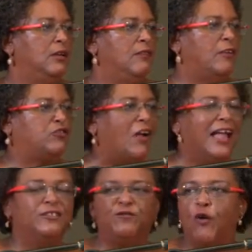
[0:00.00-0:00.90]
for
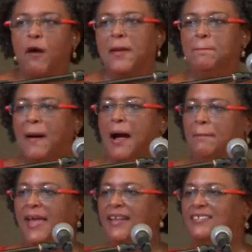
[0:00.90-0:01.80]
transforming
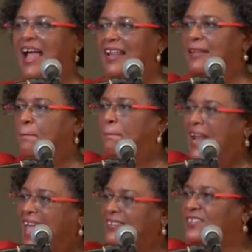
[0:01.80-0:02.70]
Barbados, and the
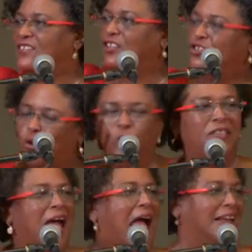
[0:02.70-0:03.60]
place to do
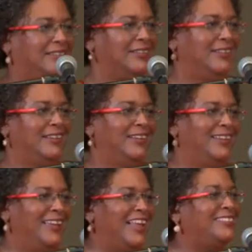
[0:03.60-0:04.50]
that
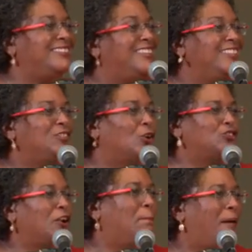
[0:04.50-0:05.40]
is the
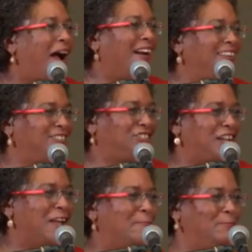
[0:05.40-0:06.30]
social
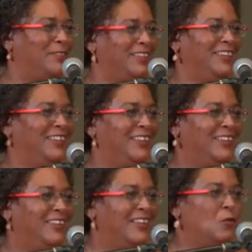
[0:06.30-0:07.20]
partnership.
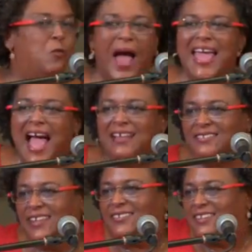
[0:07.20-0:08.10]
Why has
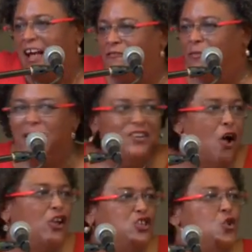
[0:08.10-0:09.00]
this government
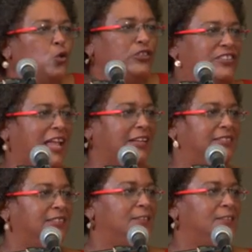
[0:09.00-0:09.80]
not used it?